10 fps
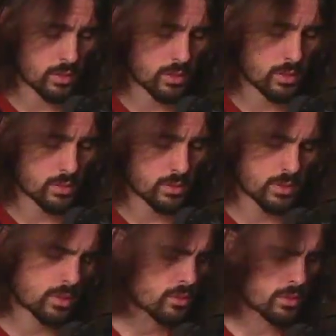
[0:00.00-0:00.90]

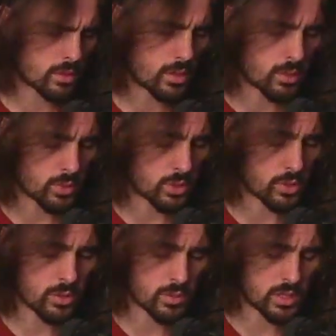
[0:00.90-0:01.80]
Certainly,
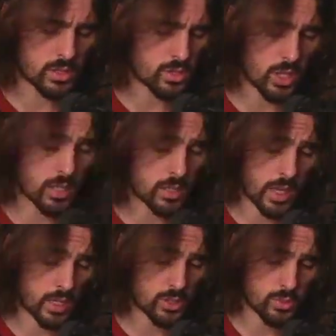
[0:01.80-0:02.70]
returned Mrs. John
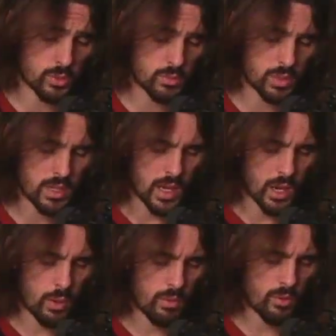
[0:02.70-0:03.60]
Dashwood, but,
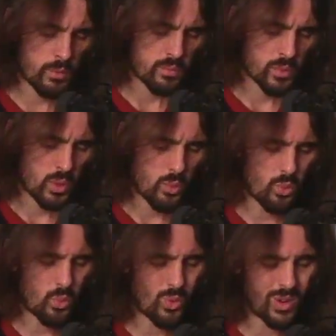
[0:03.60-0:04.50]
however,
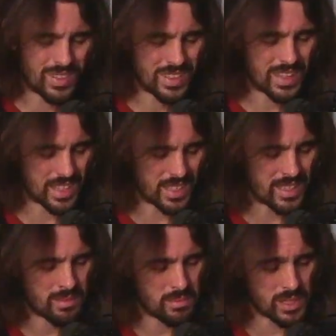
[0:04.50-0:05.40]
one
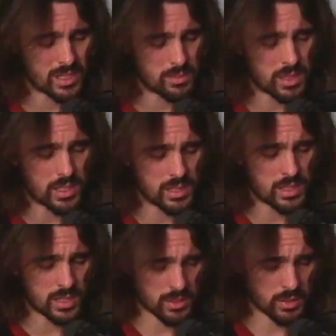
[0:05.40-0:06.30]
thing must be
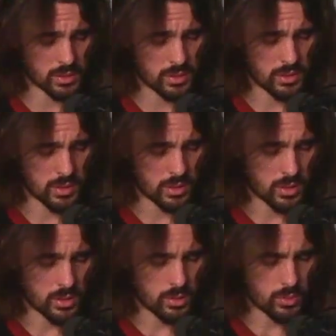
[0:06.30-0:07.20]
considered.
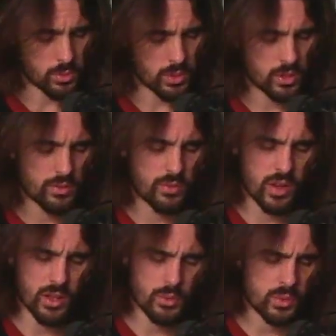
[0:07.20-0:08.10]
When your
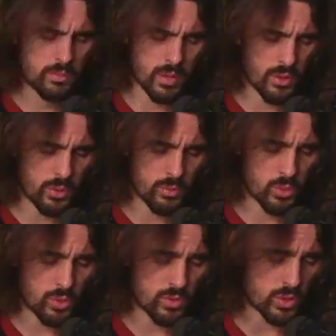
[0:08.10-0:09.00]
father and mother
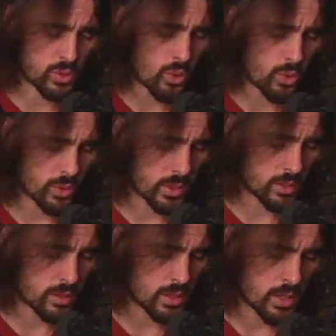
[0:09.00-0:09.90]
moved to
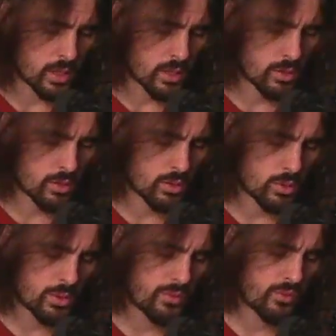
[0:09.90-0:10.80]
Norland, though
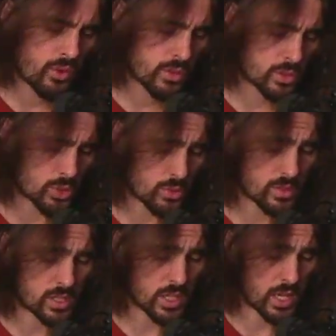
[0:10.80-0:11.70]
the furniture of
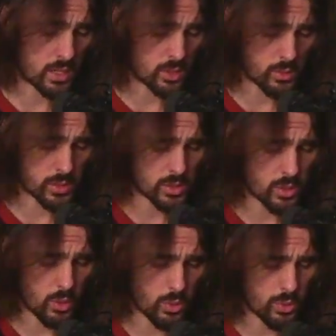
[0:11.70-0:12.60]
Stanhill was
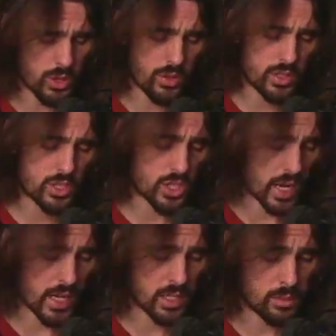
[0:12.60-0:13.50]
sold, all the
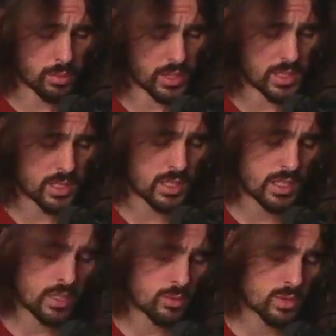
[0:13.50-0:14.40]
china, plate, and
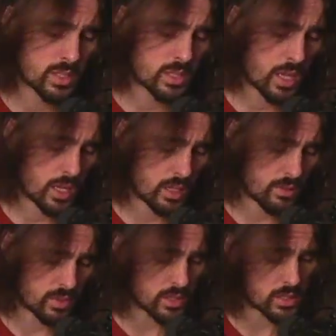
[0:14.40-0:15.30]
linen was saved,
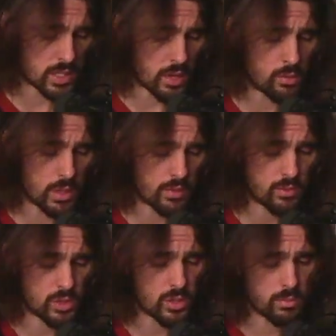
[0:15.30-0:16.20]
and is now left to
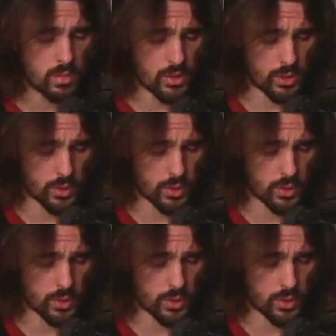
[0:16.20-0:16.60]
your mother.